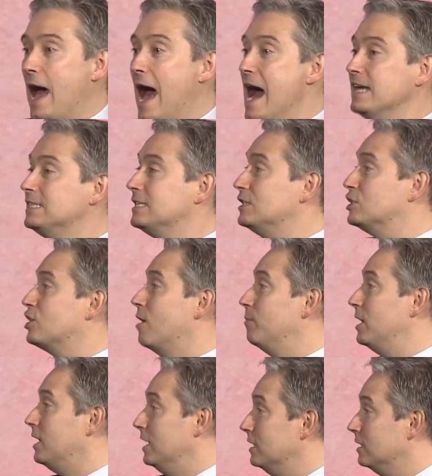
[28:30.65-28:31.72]
assets
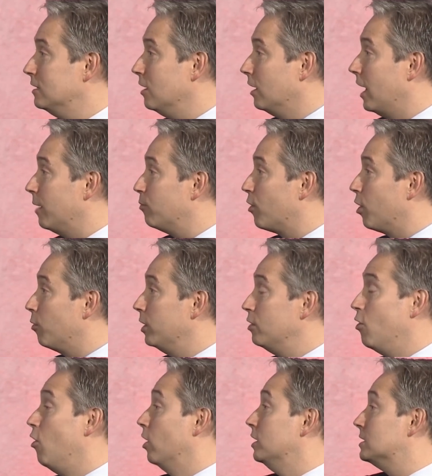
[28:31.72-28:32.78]
coming in the library
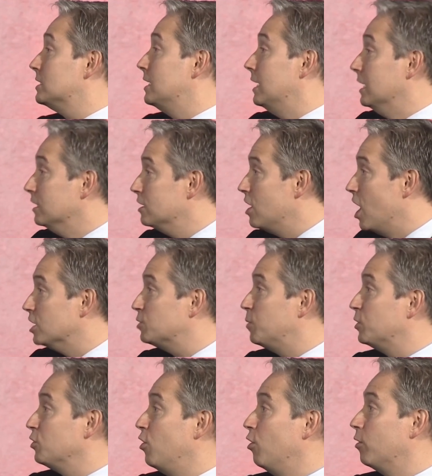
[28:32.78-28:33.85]
or let's say in the
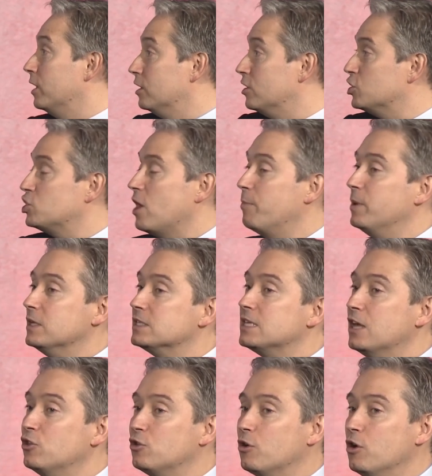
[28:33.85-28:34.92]
hospital or in the shopping
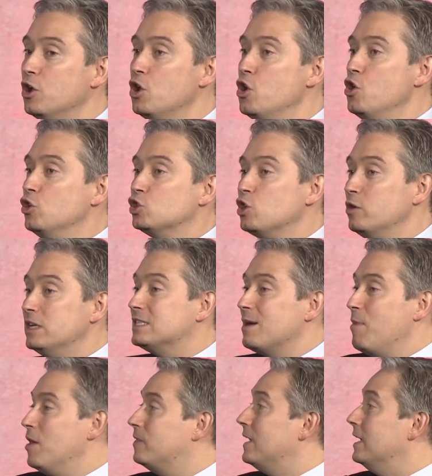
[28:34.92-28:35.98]
center. So it's
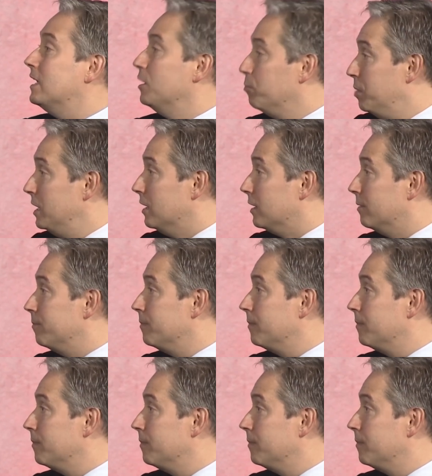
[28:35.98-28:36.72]
about thinking big.